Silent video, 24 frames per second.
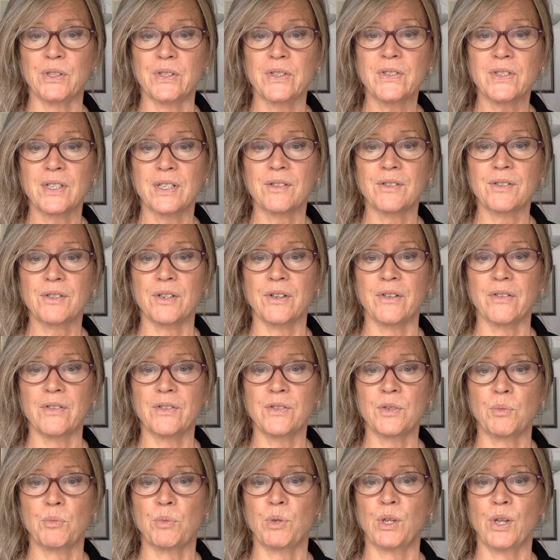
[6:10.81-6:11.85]
listing
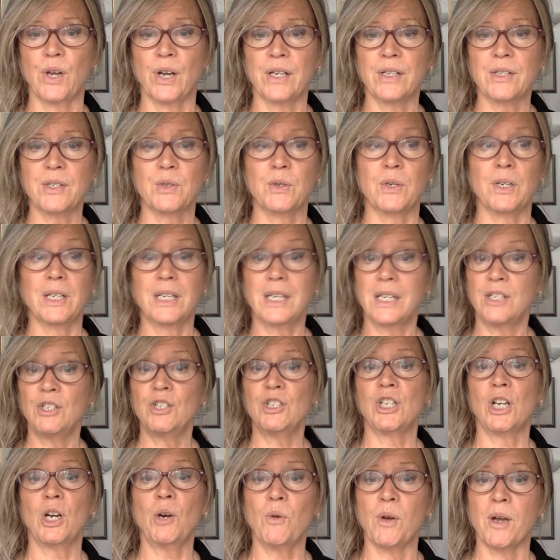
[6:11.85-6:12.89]
service or belongs to it can
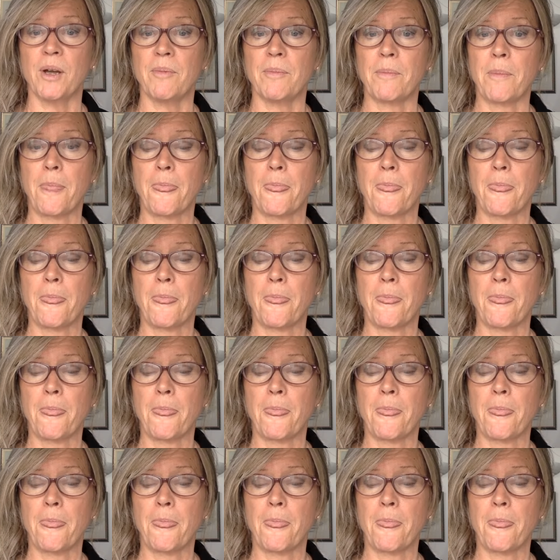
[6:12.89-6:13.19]
show it.